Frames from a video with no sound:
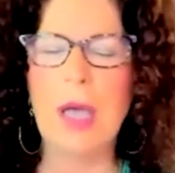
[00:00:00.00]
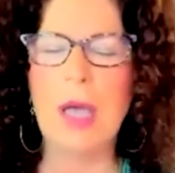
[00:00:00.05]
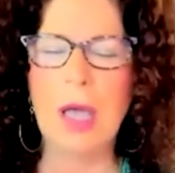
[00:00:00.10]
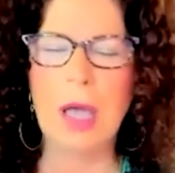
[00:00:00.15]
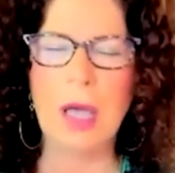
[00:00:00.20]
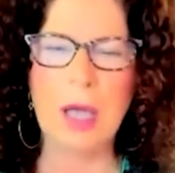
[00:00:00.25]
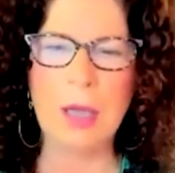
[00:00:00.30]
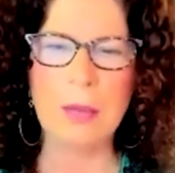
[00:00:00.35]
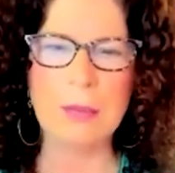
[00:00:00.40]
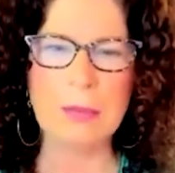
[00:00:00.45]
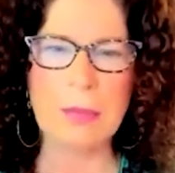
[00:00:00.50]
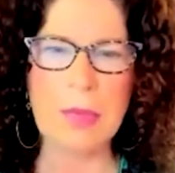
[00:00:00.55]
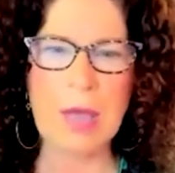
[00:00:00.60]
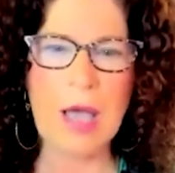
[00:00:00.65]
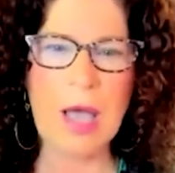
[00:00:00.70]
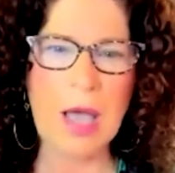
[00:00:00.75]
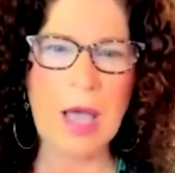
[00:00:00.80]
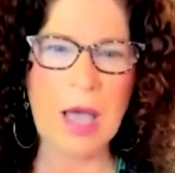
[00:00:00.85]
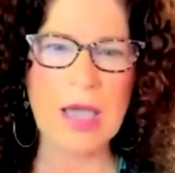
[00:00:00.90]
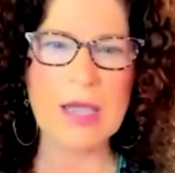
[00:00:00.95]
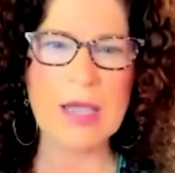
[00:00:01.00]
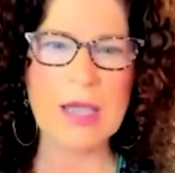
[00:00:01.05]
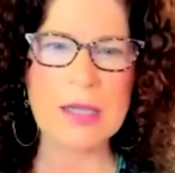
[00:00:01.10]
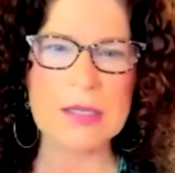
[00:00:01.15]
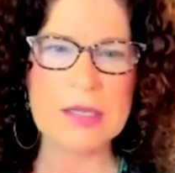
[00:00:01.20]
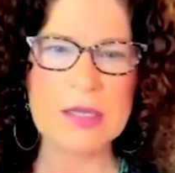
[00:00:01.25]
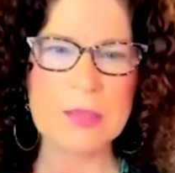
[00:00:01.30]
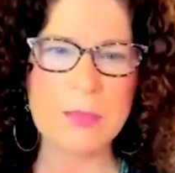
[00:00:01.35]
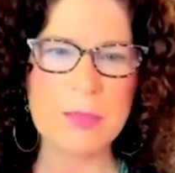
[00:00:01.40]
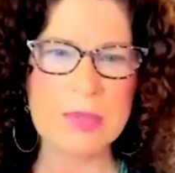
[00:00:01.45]
um,
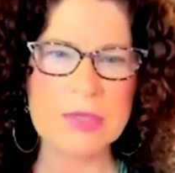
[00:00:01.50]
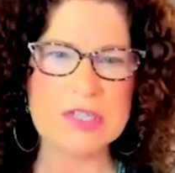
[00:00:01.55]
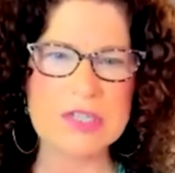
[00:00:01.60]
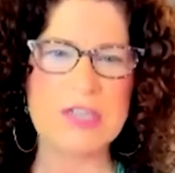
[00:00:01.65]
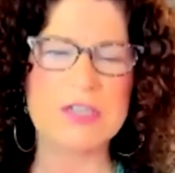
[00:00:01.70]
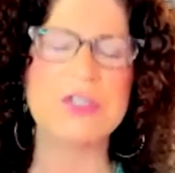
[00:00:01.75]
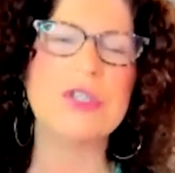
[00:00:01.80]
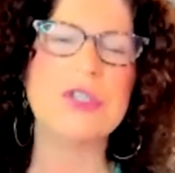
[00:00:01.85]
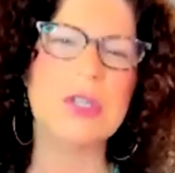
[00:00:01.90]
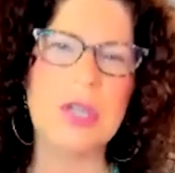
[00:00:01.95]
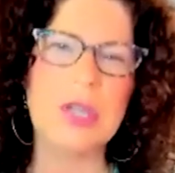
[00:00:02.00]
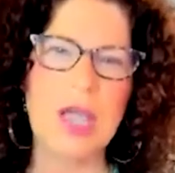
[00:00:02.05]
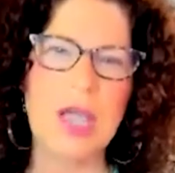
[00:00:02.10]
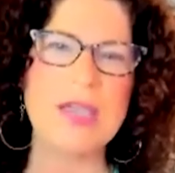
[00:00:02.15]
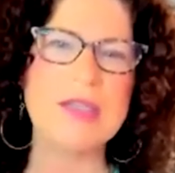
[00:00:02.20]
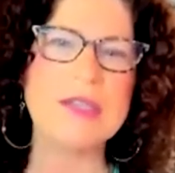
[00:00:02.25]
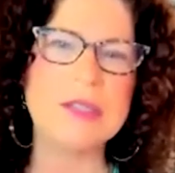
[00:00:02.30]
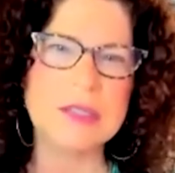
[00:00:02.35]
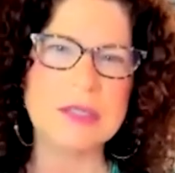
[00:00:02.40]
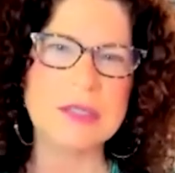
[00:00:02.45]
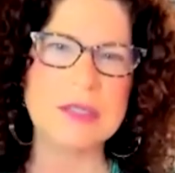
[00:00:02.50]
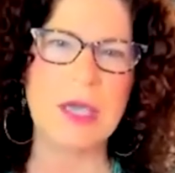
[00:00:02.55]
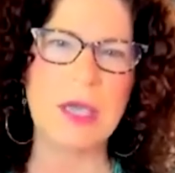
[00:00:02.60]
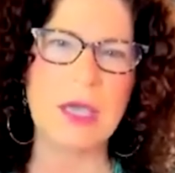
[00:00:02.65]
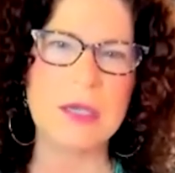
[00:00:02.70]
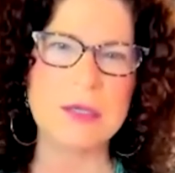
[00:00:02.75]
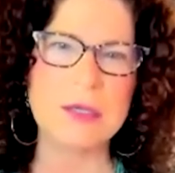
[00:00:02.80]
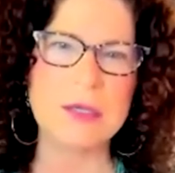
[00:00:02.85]
highly potentialized uh,